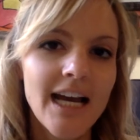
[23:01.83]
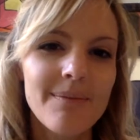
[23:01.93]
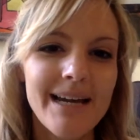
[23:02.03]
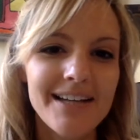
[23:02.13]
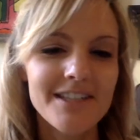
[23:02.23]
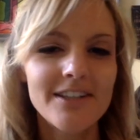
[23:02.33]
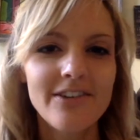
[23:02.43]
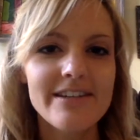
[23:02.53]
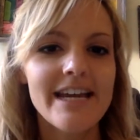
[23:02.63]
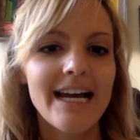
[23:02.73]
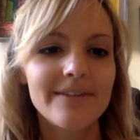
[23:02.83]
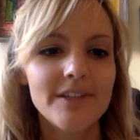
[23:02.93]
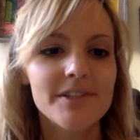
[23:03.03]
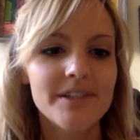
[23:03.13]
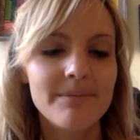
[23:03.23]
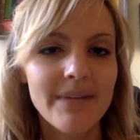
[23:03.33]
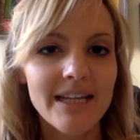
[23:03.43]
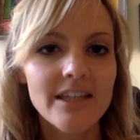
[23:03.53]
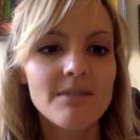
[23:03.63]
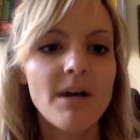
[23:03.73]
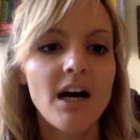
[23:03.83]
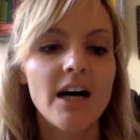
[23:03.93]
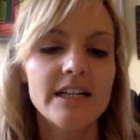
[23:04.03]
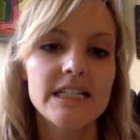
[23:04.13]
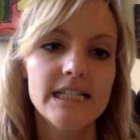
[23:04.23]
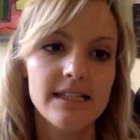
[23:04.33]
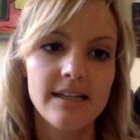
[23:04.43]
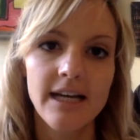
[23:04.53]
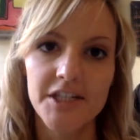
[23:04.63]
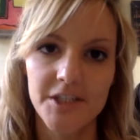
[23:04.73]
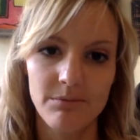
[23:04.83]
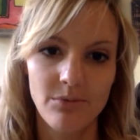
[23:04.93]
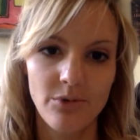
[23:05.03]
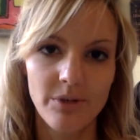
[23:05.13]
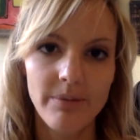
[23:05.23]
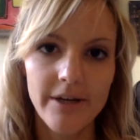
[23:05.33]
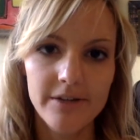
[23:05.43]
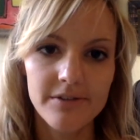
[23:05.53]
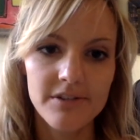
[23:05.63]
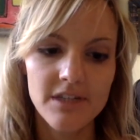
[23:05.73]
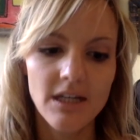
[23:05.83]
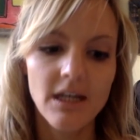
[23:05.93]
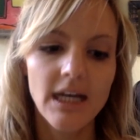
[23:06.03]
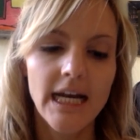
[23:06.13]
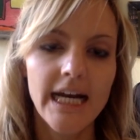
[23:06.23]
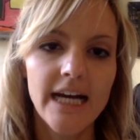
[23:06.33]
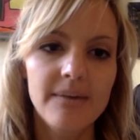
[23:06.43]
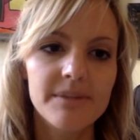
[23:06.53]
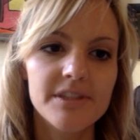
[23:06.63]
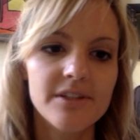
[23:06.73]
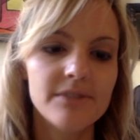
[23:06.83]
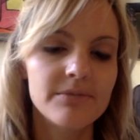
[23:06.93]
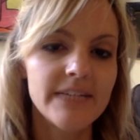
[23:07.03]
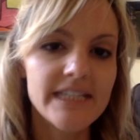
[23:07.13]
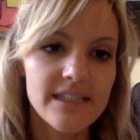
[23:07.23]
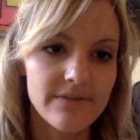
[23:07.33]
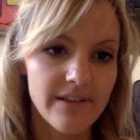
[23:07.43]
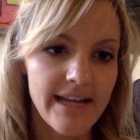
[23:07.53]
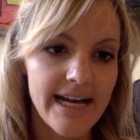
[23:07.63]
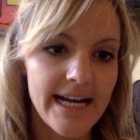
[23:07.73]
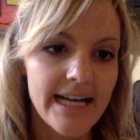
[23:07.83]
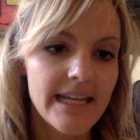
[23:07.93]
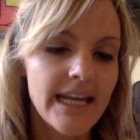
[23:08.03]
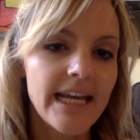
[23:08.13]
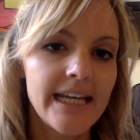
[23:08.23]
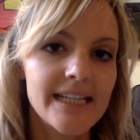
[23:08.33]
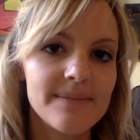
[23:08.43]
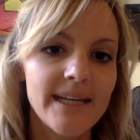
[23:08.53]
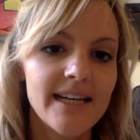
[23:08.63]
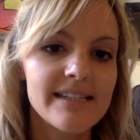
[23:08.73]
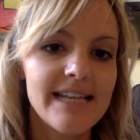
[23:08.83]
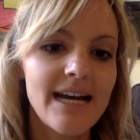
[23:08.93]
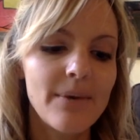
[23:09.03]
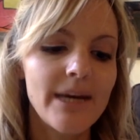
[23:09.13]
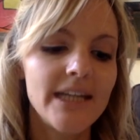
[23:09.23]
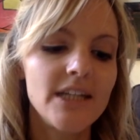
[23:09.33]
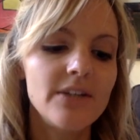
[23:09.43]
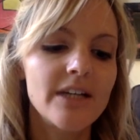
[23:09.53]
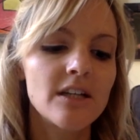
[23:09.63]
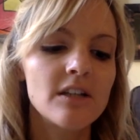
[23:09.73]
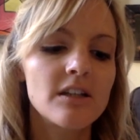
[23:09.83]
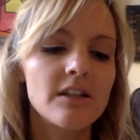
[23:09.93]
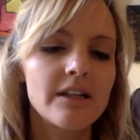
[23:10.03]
I'm actually going to have you submit them on a discussion board post. So the reason for that is because that way you can